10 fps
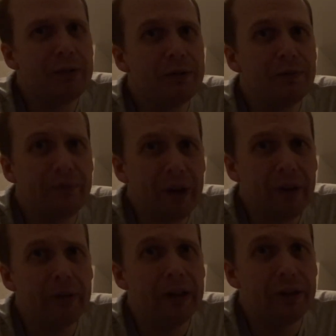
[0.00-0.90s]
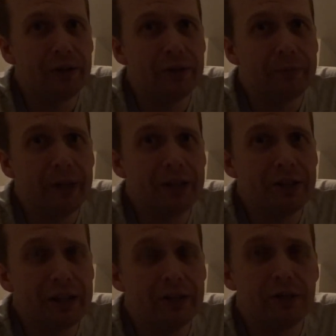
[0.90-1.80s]
was very good mac and
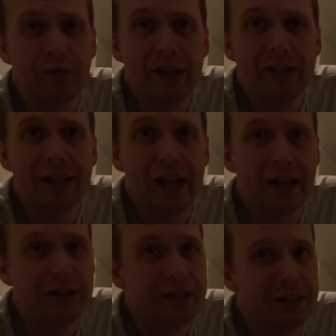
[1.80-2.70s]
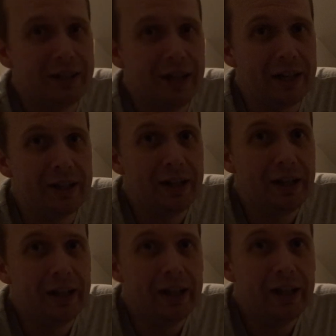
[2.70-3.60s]
cheese. Grace actually said
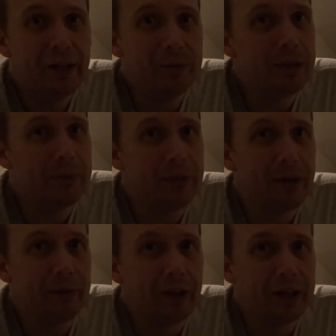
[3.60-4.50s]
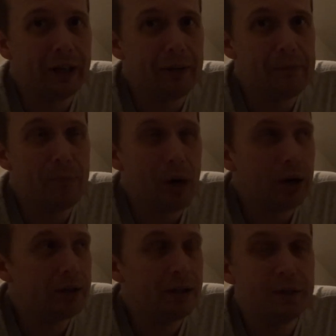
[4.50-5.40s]
it was up there with like
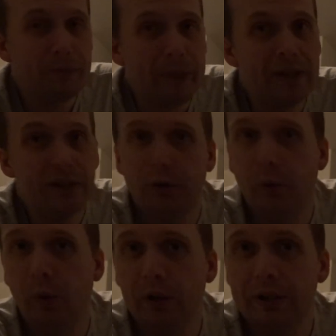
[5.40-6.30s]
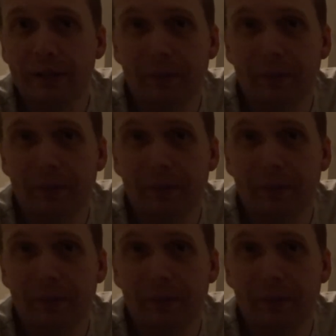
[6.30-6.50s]
Marks and Spencer quality